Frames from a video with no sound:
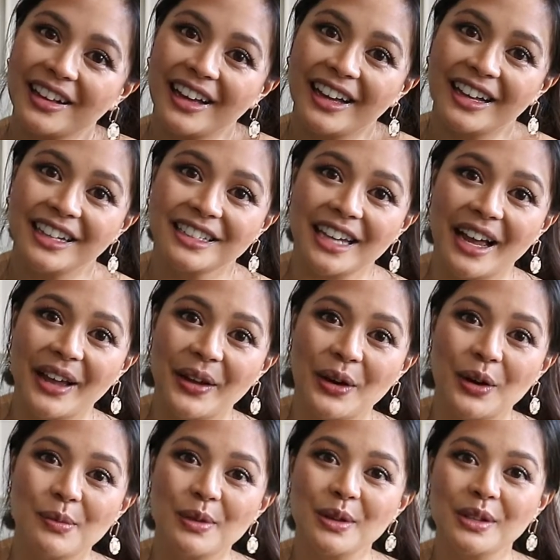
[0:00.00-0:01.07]
guys, I
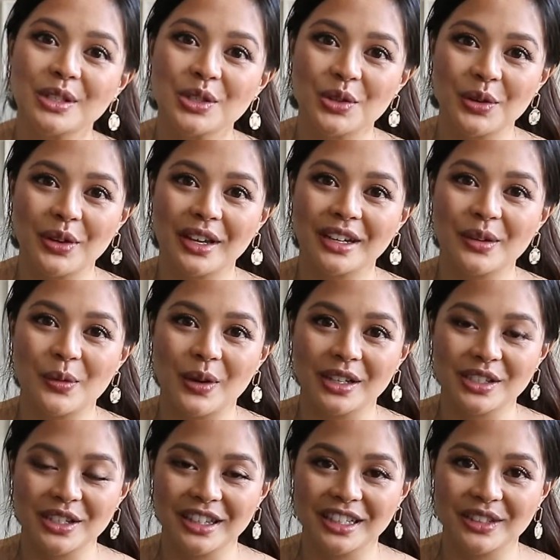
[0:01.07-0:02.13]
hope you enjoyed
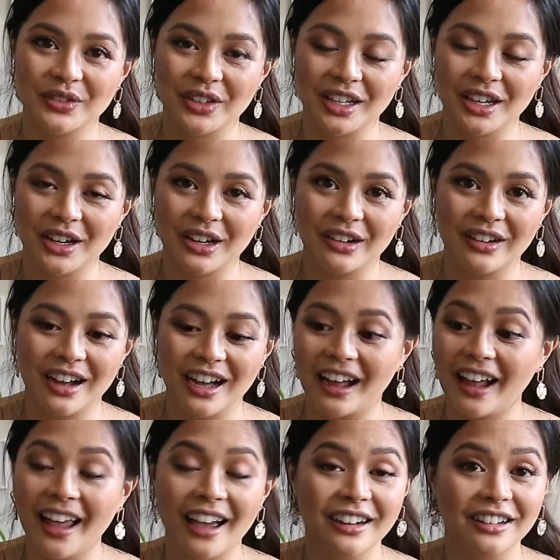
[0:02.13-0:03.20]
watching this video.
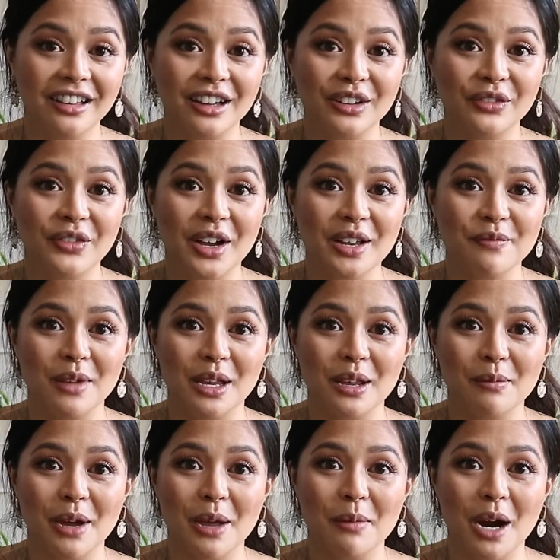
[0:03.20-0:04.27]
I had a lot of fun making
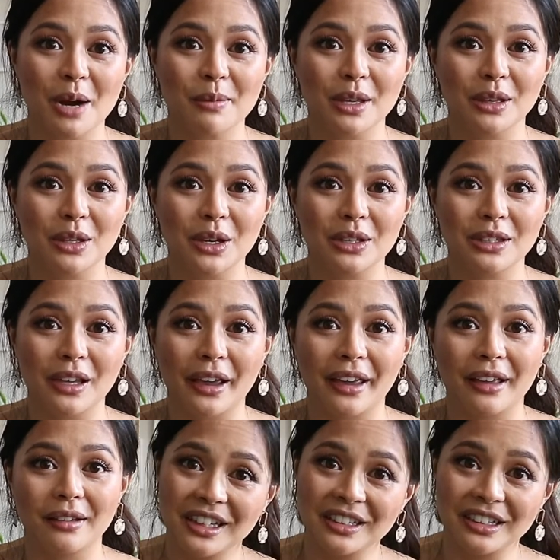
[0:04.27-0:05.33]
my apartment look
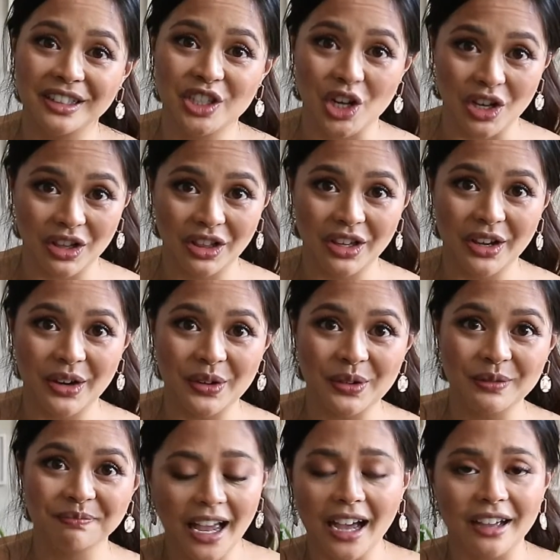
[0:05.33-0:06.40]
like a little
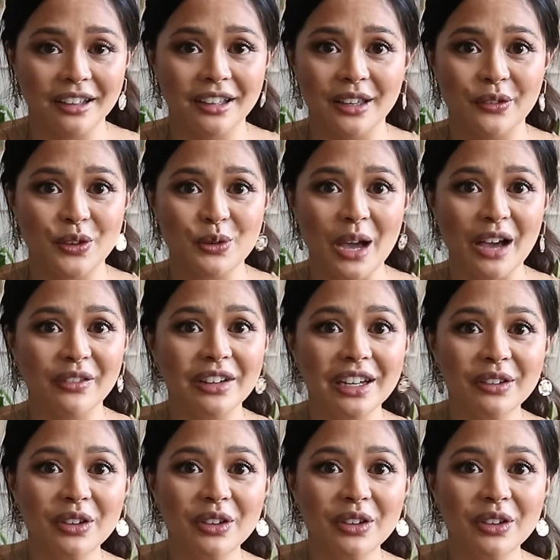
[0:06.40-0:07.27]
jungalow. Yeah, if you have any